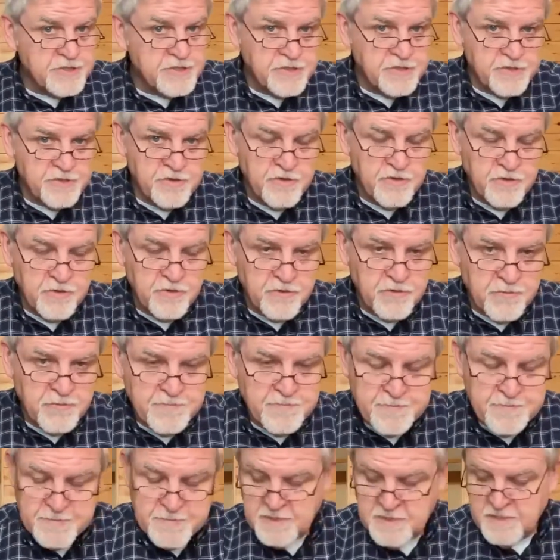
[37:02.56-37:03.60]
home,
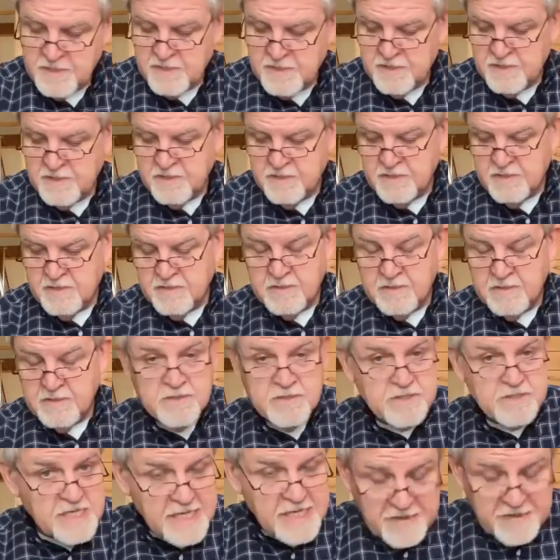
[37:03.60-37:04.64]

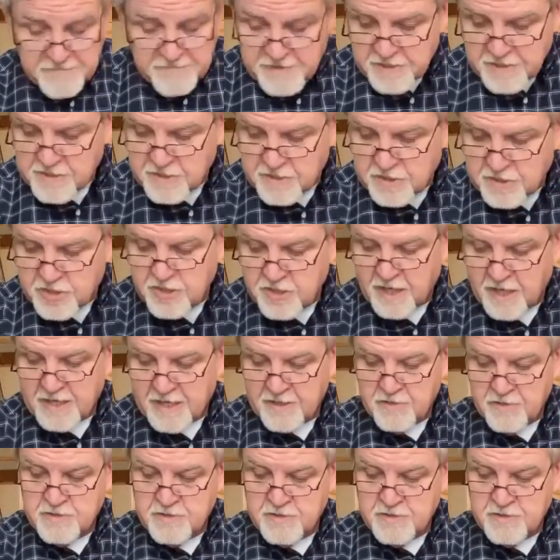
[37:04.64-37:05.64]
saved as a child,